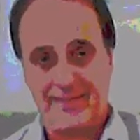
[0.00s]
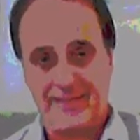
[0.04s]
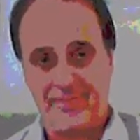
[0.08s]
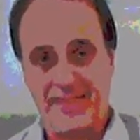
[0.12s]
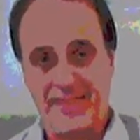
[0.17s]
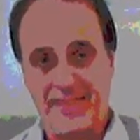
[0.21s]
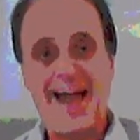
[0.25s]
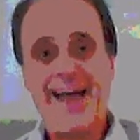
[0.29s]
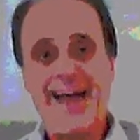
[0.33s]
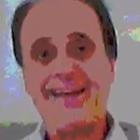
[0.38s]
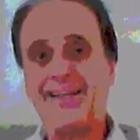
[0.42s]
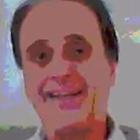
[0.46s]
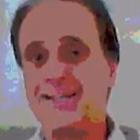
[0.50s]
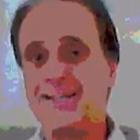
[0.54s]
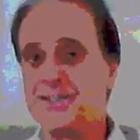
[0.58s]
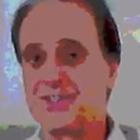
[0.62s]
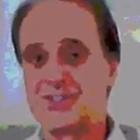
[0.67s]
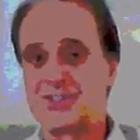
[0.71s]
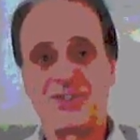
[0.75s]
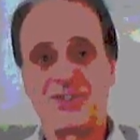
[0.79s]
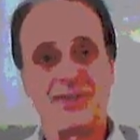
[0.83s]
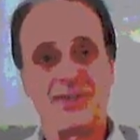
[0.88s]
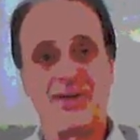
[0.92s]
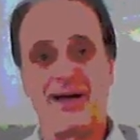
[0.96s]
That
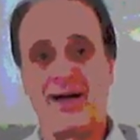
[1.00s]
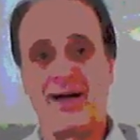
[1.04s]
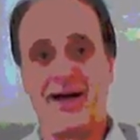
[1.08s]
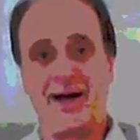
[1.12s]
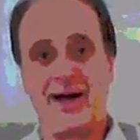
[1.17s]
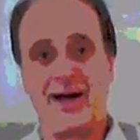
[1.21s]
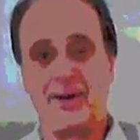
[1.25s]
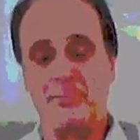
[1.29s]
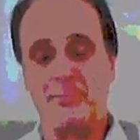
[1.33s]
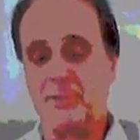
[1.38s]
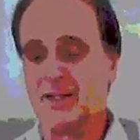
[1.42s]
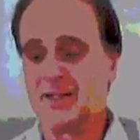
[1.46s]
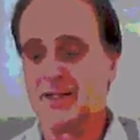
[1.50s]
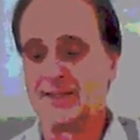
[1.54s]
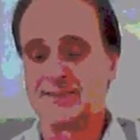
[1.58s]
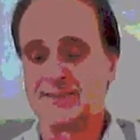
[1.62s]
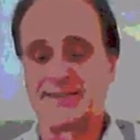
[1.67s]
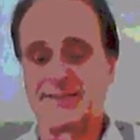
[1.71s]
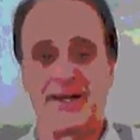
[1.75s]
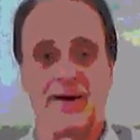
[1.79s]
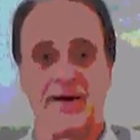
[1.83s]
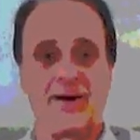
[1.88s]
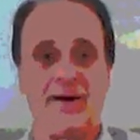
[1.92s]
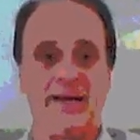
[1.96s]
is a
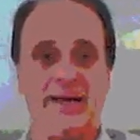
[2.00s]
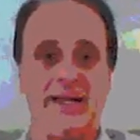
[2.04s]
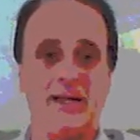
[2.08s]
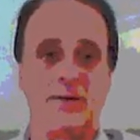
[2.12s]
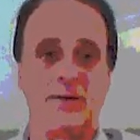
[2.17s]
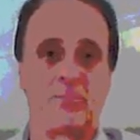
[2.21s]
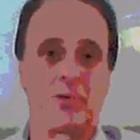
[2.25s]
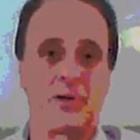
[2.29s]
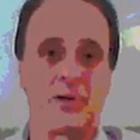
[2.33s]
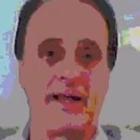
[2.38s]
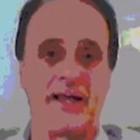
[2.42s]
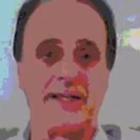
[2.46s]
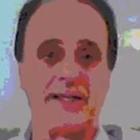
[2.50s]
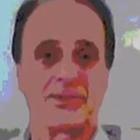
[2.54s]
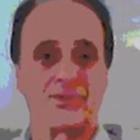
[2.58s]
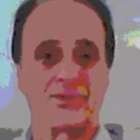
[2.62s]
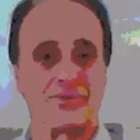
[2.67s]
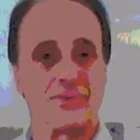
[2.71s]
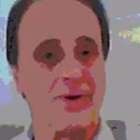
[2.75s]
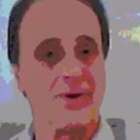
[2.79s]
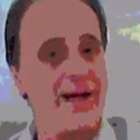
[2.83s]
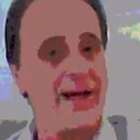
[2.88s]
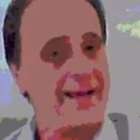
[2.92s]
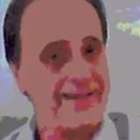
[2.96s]
military in place
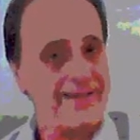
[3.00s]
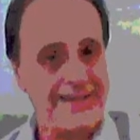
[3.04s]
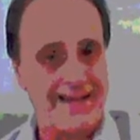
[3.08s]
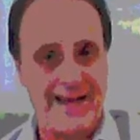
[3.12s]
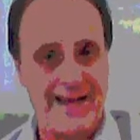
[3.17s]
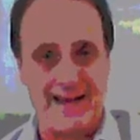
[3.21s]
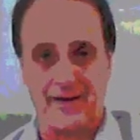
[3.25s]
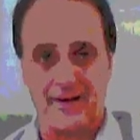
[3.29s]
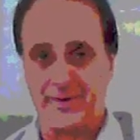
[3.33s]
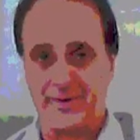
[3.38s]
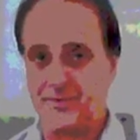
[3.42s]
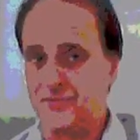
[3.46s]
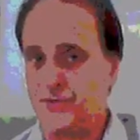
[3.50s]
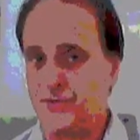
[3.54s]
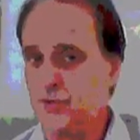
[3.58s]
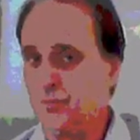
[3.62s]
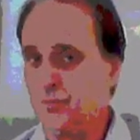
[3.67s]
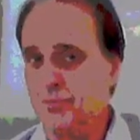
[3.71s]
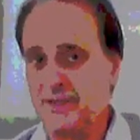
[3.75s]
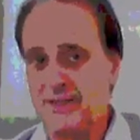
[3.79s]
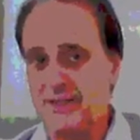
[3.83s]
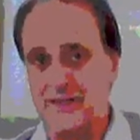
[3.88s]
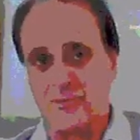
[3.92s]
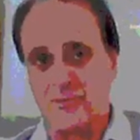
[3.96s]
right now. If you
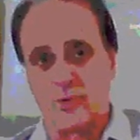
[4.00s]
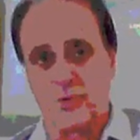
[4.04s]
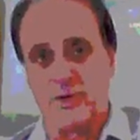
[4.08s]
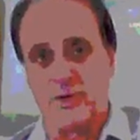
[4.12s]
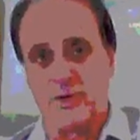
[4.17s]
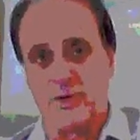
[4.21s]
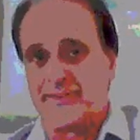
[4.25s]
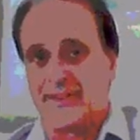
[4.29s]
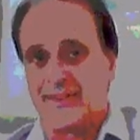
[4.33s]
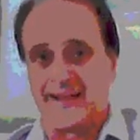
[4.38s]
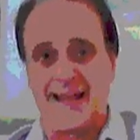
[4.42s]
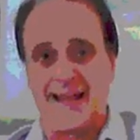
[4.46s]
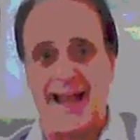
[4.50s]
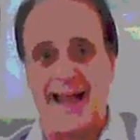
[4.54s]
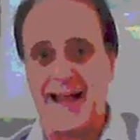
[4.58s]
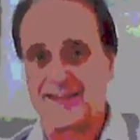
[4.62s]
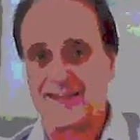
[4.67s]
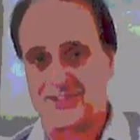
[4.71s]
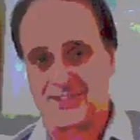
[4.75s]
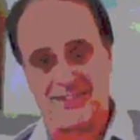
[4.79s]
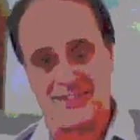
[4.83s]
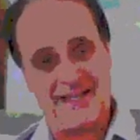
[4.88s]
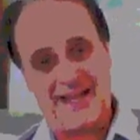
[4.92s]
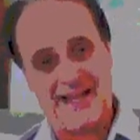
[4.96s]
believe we're in the
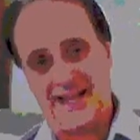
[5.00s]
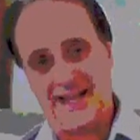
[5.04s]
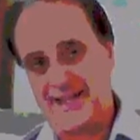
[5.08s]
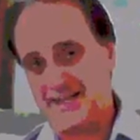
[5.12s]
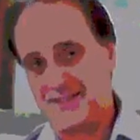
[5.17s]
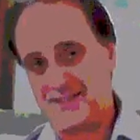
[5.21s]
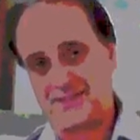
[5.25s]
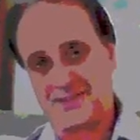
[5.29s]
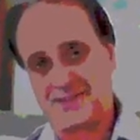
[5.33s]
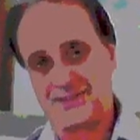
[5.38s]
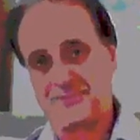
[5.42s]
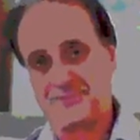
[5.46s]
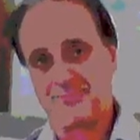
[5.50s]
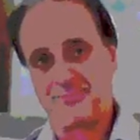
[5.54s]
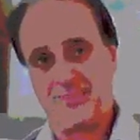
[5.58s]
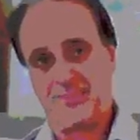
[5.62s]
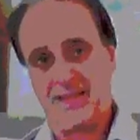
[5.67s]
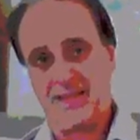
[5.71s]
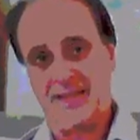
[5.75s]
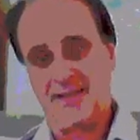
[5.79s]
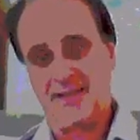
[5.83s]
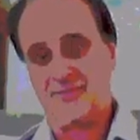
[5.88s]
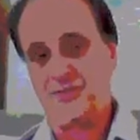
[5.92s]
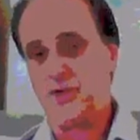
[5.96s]
last days,
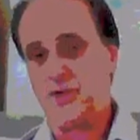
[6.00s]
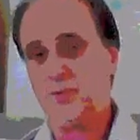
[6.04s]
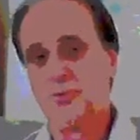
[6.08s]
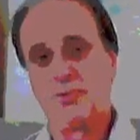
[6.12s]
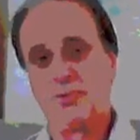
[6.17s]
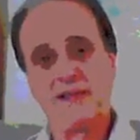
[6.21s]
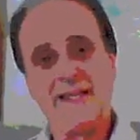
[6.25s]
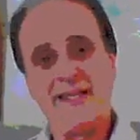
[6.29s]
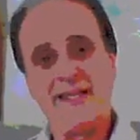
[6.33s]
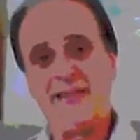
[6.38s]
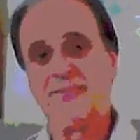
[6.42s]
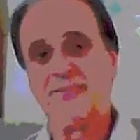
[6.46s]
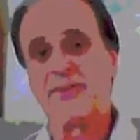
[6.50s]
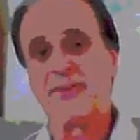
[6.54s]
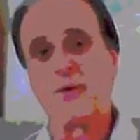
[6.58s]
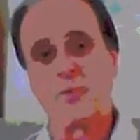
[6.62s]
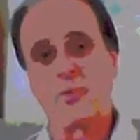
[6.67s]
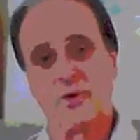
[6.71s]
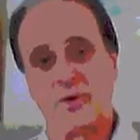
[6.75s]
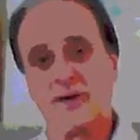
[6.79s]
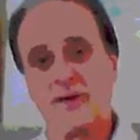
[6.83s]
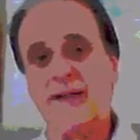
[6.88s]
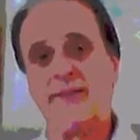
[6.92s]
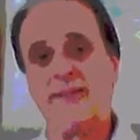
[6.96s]
If you believe that
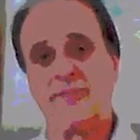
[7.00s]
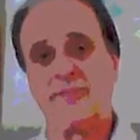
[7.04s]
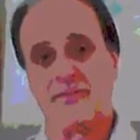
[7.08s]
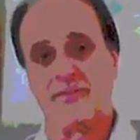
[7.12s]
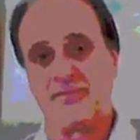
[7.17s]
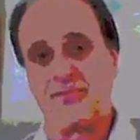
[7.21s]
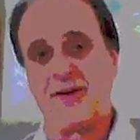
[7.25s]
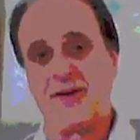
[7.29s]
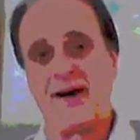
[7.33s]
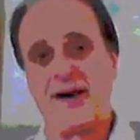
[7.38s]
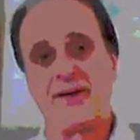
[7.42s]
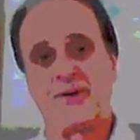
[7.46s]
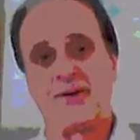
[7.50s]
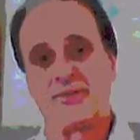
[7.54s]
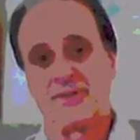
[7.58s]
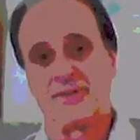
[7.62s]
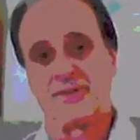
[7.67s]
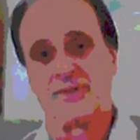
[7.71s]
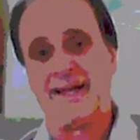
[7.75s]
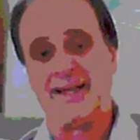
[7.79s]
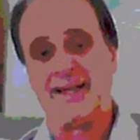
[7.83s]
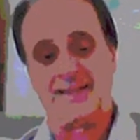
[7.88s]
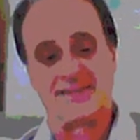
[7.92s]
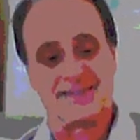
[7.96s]
we're in the final
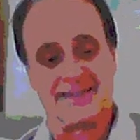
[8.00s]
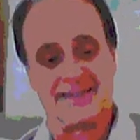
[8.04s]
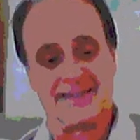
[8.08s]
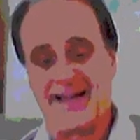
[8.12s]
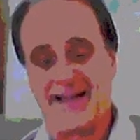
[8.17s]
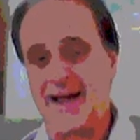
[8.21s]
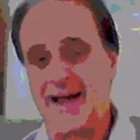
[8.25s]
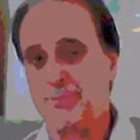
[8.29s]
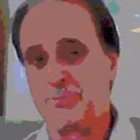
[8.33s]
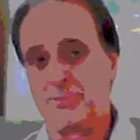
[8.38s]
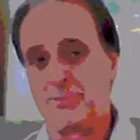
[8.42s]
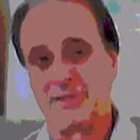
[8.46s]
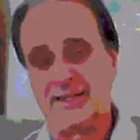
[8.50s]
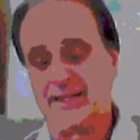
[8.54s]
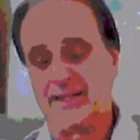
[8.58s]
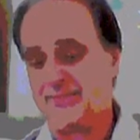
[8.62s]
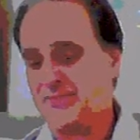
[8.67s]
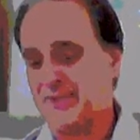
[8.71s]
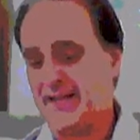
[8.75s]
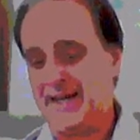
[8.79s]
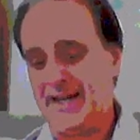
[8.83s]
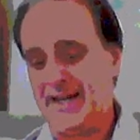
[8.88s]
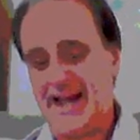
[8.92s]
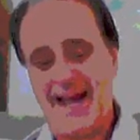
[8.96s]
days, and I
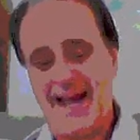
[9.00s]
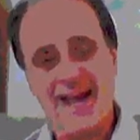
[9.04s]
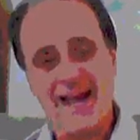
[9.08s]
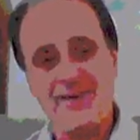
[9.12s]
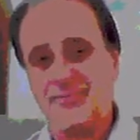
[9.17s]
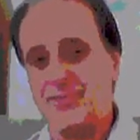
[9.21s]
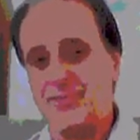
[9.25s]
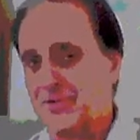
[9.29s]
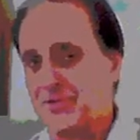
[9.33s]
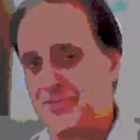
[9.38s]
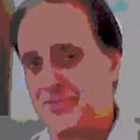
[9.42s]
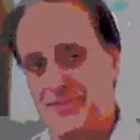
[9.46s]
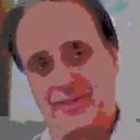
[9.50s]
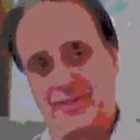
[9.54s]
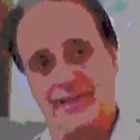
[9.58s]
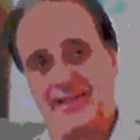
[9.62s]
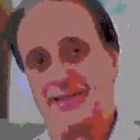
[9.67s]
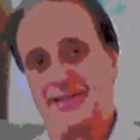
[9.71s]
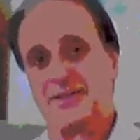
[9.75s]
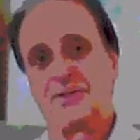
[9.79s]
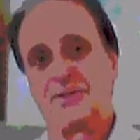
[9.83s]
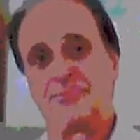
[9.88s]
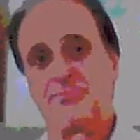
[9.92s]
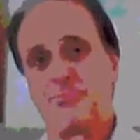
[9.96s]
believe that
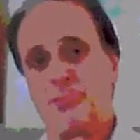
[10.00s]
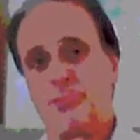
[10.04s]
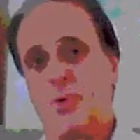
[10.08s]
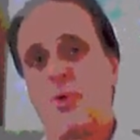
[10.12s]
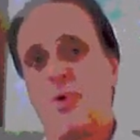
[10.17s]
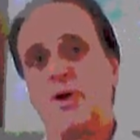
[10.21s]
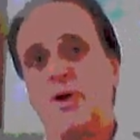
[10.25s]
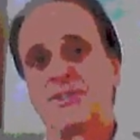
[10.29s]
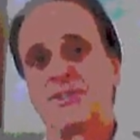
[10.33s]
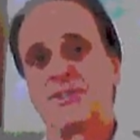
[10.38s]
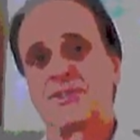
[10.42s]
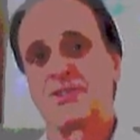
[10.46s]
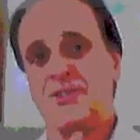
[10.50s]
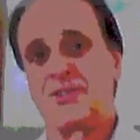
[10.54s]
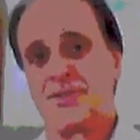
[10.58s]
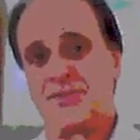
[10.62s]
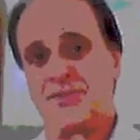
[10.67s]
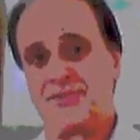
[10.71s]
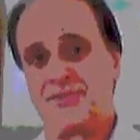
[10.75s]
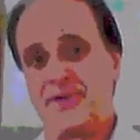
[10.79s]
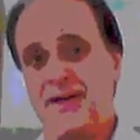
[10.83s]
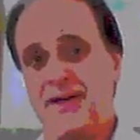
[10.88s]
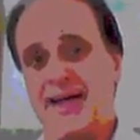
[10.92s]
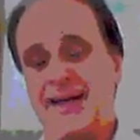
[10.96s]
everything points to
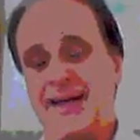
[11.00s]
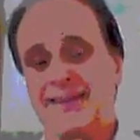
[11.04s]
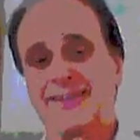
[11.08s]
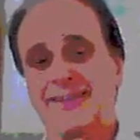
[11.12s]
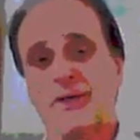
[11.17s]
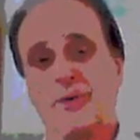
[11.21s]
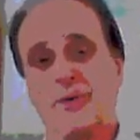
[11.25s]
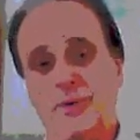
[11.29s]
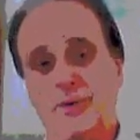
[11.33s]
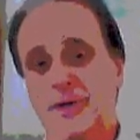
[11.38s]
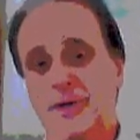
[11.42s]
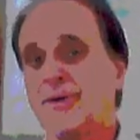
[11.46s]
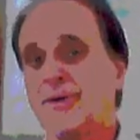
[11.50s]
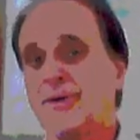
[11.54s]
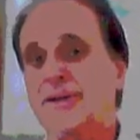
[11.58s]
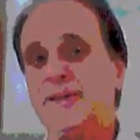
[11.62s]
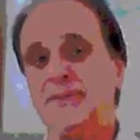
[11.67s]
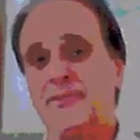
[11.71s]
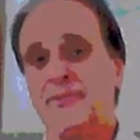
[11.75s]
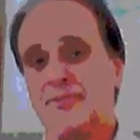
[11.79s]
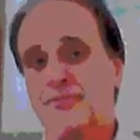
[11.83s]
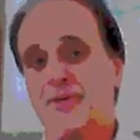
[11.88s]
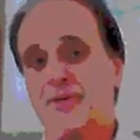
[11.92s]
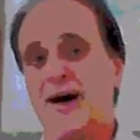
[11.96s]
the fact that we are
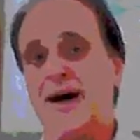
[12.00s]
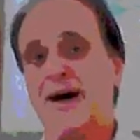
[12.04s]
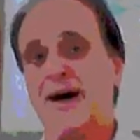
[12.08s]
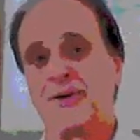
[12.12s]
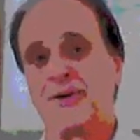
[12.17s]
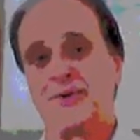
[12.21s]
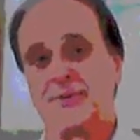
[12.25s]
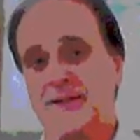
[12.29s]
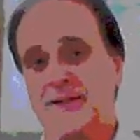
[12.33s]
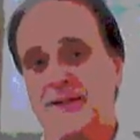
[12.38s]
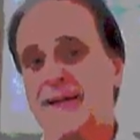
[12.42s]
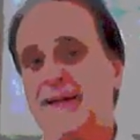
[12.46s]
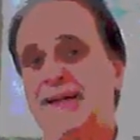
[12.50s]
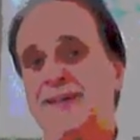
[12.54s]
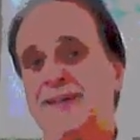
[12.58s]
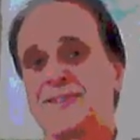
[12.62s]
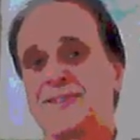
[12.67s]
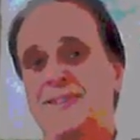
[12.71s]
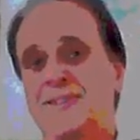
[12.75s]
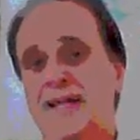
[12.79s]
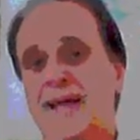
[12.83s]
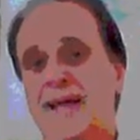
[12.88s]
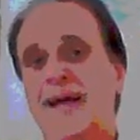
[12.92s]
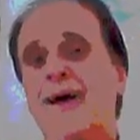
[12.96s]
in the final
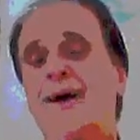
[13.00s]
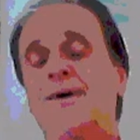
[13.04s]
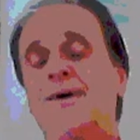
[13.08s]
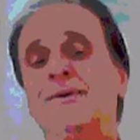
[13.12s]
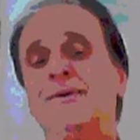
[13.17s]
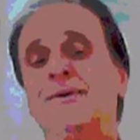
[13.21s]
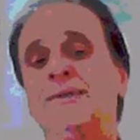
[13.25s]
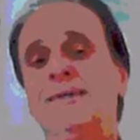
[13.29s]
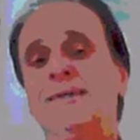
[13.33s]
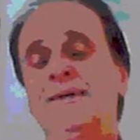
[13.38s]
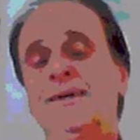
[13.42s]
days now,